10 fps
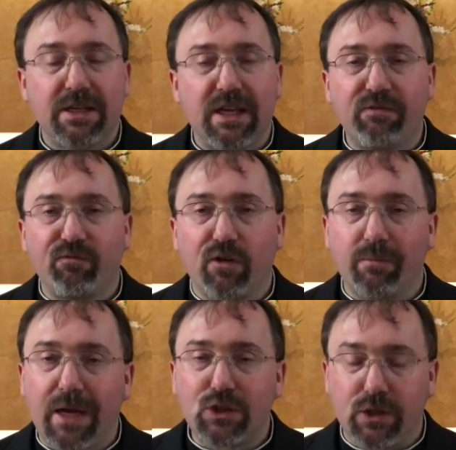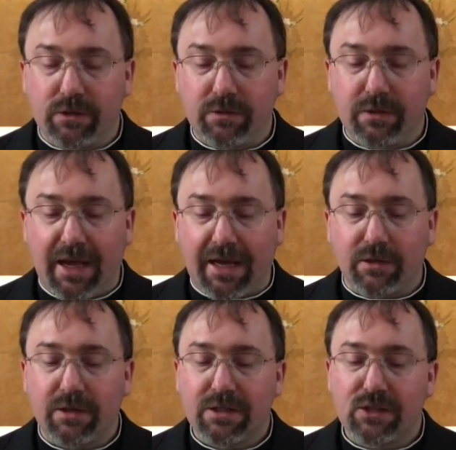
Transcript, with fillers: information at